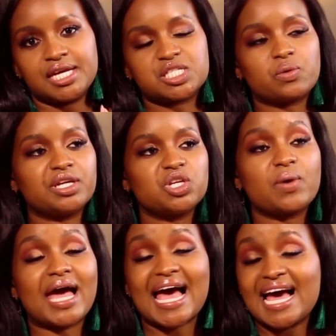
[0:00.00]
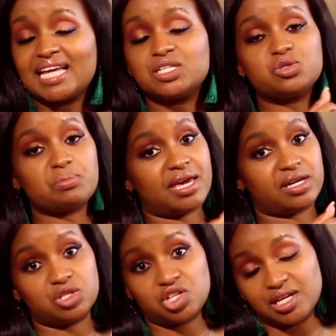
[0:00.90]
So I knew I had to
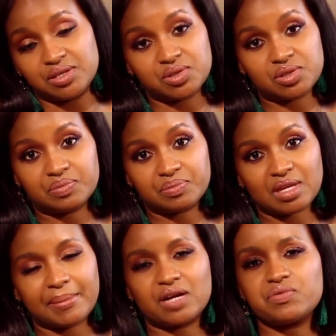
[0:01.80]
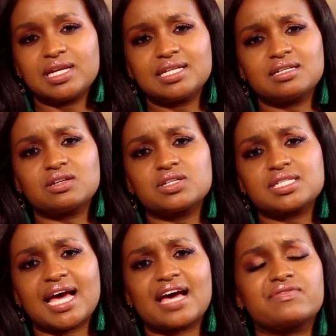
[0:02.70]
make a change, but I really did not
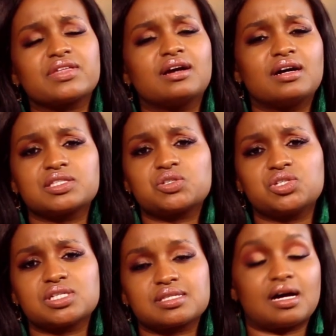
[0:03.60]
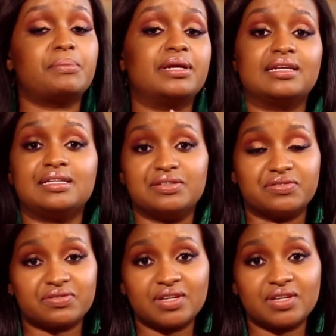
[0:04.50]
have the guts to just up and leave.